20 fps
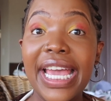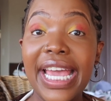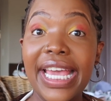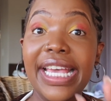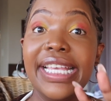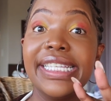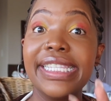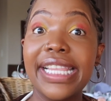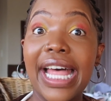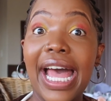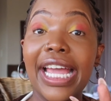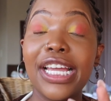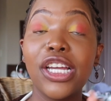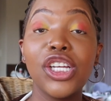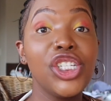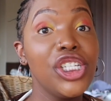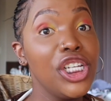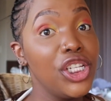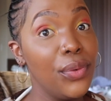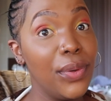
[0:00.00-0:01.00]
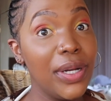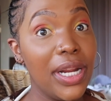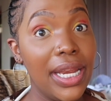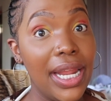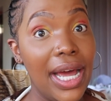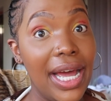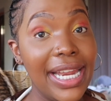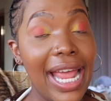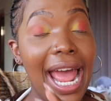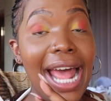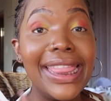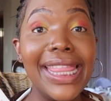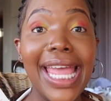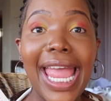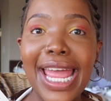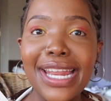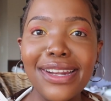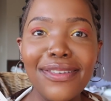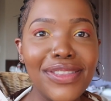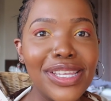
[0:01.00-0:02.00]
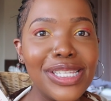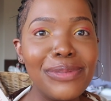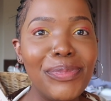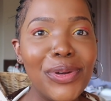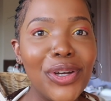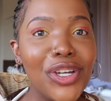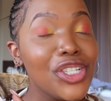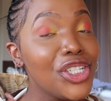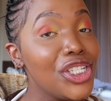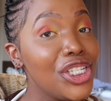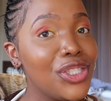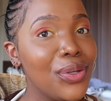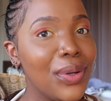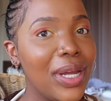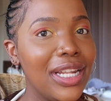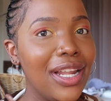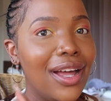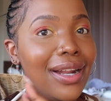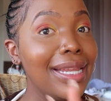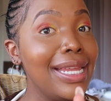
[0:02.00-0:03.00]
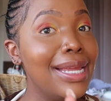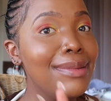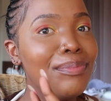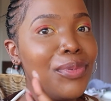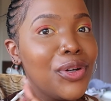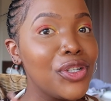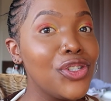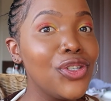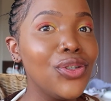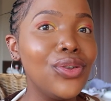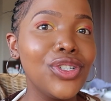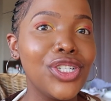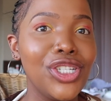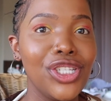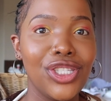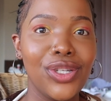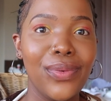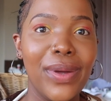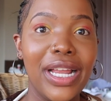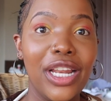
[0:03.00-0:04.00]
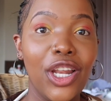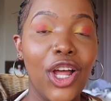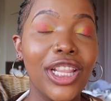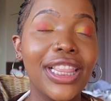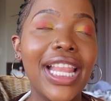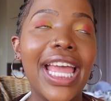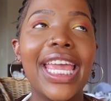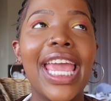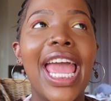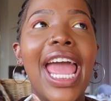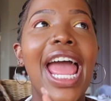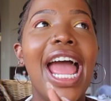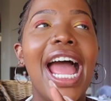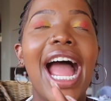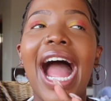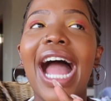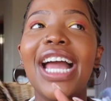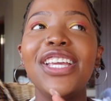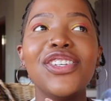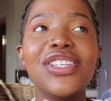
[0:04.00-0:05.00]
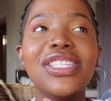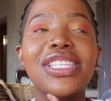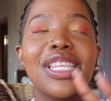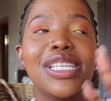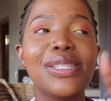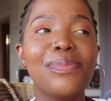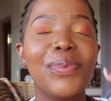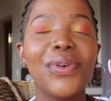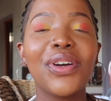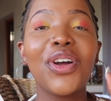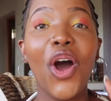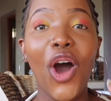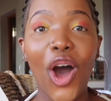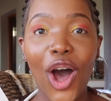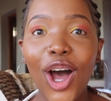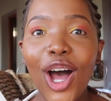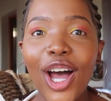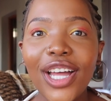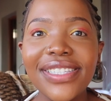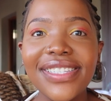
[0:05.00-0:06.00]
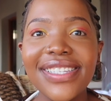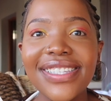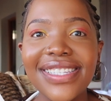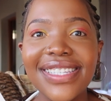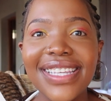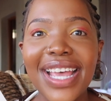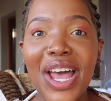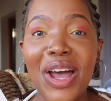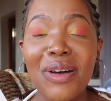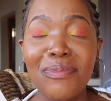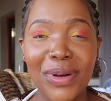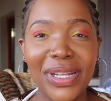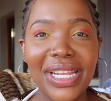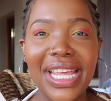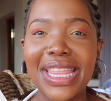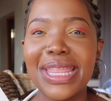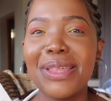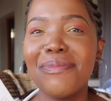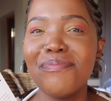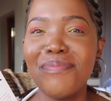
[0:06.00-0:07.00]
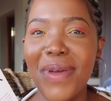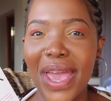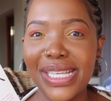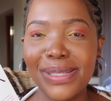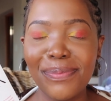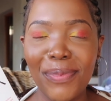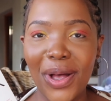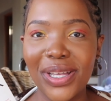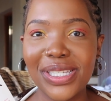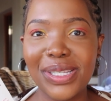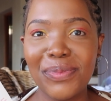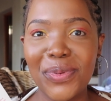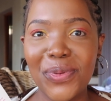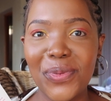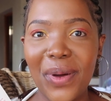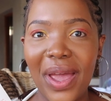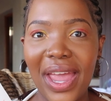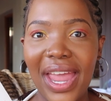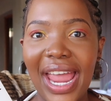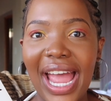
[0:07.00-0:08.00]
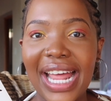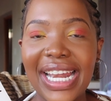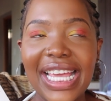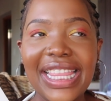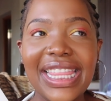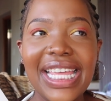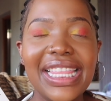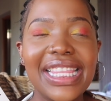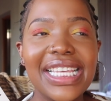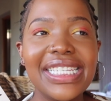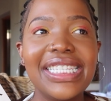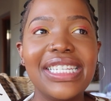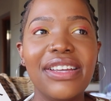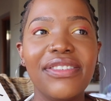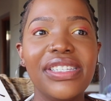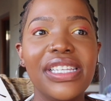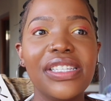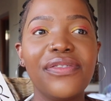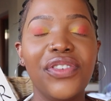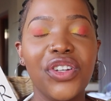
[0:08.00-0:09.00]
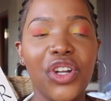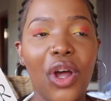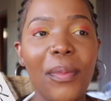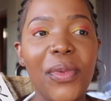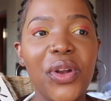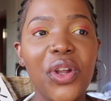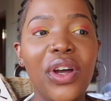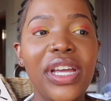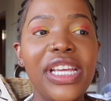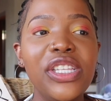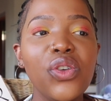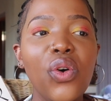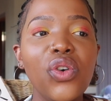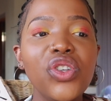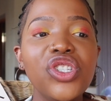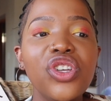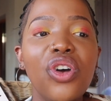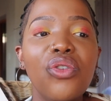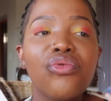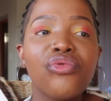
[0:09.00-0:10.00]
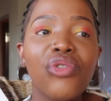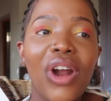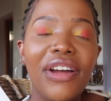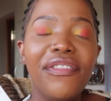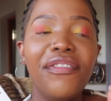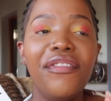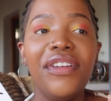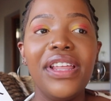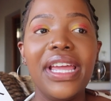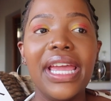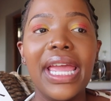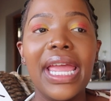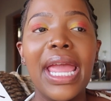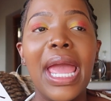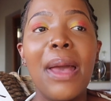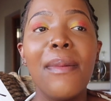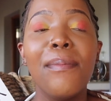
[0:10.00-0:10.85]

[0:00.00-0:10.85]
is like, she doing a lot. At the end of this book, she's doing a lot. In book 2, she's doing a lot. Like, this book hurts, but in the best possible way. And I think this series is phenomenal. It's also roughly